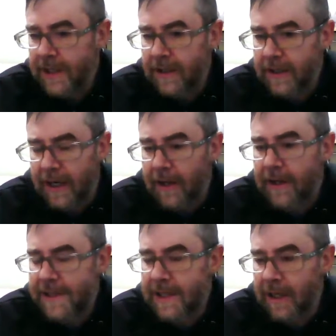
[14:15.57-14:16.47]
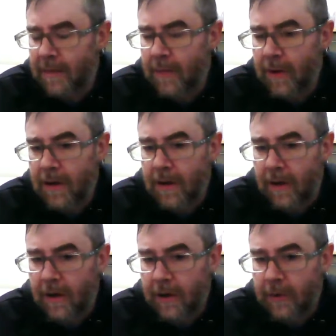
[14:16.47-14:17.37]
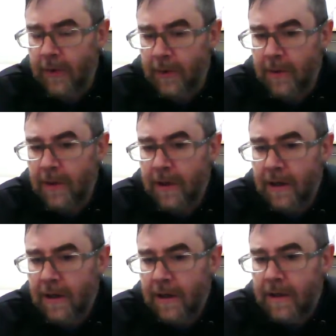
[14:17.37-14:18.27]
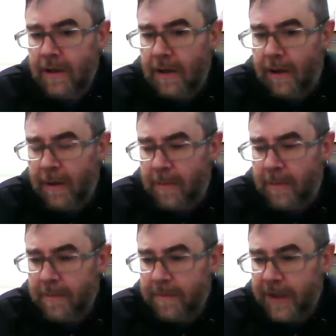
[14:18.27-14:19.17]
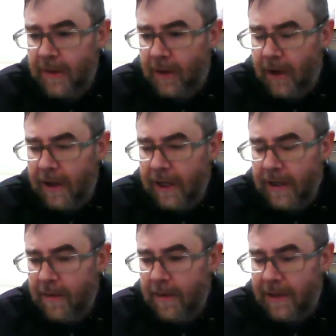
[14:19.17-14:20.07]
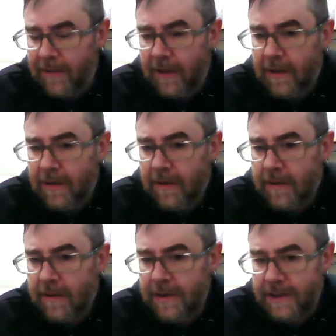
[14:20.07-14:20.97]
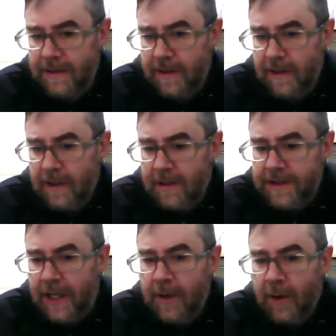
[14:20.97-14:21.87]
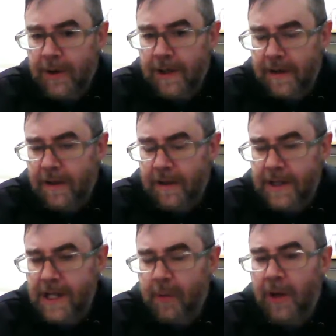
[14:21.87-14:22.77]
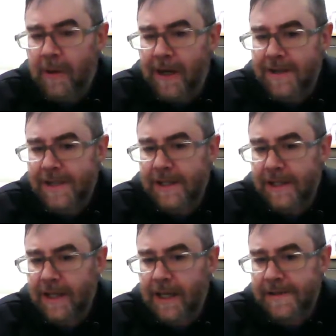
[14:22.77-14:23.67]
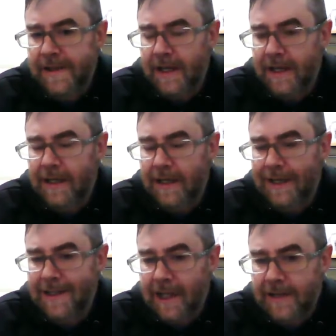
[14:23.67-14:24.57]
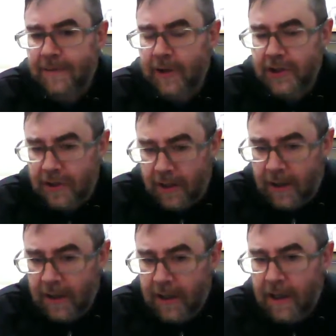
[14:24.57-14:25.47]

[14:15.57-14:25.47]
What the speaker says: an LSTM or a GRU, RNN or whatever. Because I know that the key point about CNTK is that it does for sure,